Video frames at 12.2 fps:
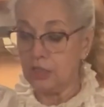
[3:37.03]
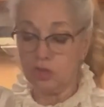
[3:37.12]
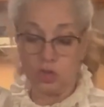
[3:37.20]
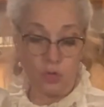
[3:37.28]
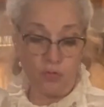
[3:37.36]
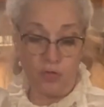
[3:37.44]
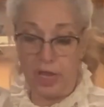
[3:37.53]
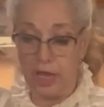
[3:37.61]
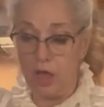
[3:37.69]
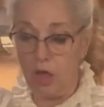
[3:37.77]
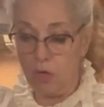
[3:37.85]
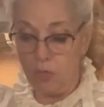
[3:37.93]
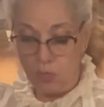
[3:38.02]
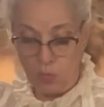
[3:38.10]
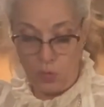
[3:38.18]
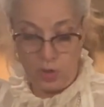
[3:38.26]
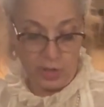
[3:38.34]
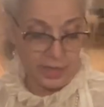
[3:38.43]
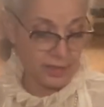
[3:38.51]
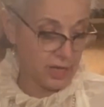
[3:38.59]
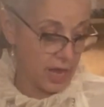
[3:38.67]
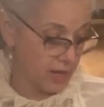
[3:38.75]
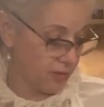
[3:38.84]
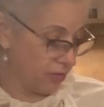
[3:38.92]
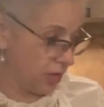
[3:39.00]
So now we're going to take the